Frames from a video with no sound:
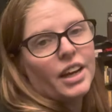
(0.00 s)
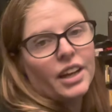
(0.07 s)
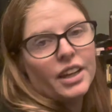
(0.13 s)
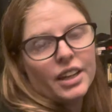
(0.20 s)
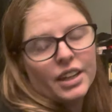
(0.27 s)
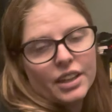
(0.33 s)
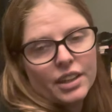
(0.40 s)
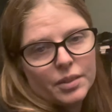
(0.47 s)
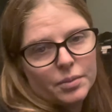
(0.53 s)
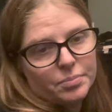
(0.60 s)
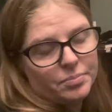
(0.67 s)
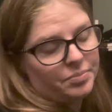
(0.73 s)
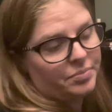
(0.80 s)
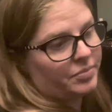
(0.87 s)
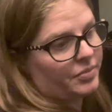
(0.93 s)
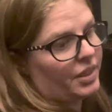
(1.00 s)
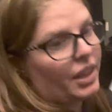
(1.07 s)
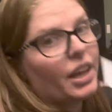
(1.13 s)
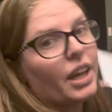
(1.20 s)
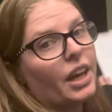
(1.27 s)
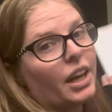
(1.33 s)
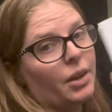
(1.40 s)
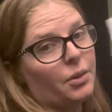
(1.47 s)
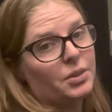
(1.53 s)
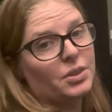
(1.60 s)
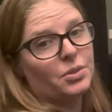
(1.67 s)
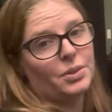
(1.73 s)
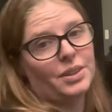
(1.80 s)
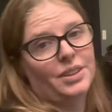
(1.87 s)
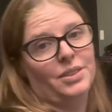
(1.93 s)
It was the
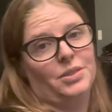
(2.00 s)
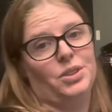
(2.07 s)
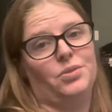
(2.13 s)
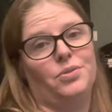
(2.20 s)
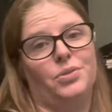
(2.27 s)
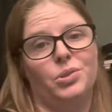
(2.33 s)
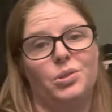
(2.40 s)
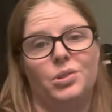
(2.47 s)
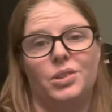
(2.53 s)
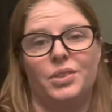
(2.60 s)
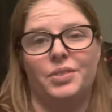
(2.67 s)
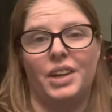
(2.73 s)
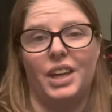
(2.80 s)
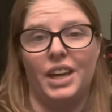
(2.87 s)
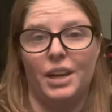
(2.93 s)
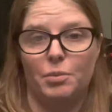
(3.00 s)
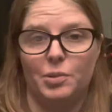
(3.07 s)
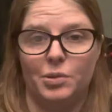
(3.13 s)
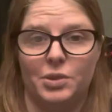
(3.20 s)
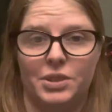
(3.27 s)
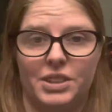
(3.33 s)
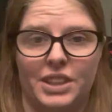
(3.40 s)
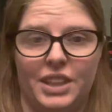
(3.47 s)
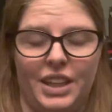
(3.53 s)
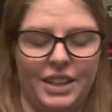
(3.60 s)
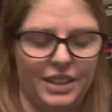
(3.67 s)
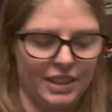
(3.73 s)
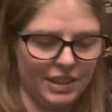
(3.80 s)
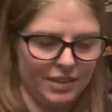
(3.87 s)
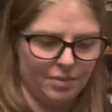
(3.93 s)
one that was full of cables
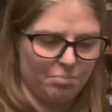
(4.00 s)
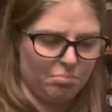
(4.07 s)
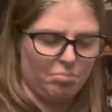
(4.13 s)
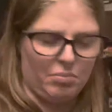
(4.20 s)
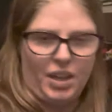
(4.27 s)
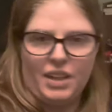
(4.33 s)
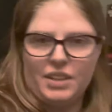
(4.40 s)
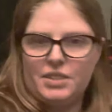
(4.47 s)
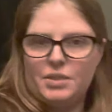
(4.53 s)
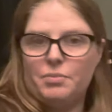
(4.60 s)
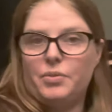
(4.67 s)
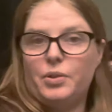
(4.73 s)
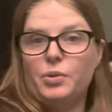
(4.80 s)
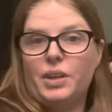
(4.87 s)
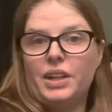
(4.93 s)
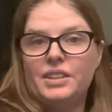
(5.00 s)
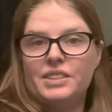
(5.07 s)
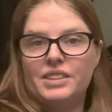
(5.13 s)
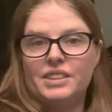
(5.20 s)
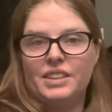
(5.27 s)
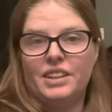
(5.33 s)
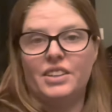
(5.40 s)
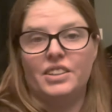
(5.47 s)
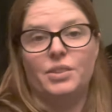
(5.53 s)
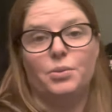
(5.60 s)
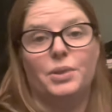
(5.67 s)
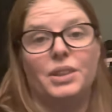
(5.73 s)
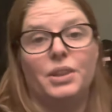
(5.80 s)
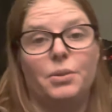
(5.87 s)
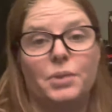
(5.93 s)
and then had some phone cases in there. There
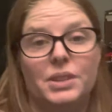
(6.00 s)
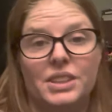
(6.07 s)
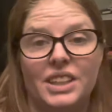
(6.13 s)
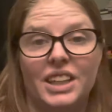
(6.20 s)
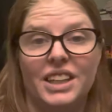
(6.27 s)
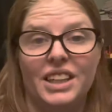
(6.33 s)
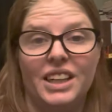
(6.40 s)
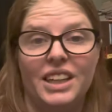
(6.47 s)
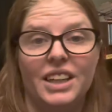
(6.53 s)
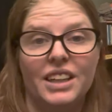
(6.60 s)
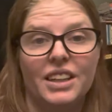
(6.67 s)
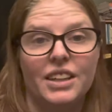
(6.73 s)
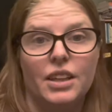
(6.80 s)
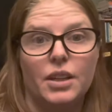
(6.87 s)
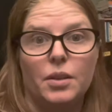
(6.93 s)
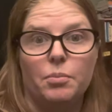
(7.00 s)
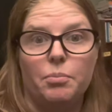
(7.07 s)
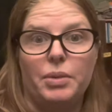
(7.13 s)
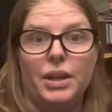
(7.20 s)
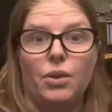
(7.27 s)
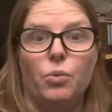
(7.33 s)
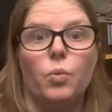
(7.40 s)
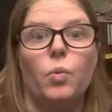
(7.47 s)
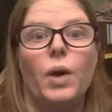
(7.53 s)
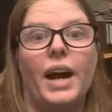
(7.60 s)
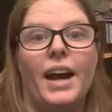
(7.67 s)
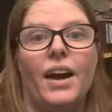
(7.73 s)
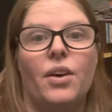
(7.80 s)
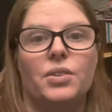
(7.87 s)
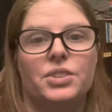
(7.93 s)
really wasn't any big
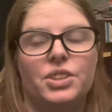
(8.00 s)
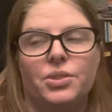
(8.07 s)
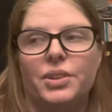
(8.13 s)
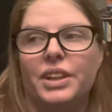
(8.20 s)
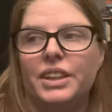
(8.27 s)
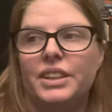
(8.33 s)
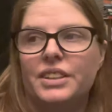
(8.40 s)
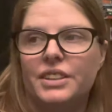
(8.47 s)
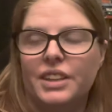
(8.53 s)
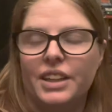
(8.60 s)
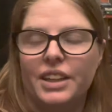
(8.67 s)
wow to it.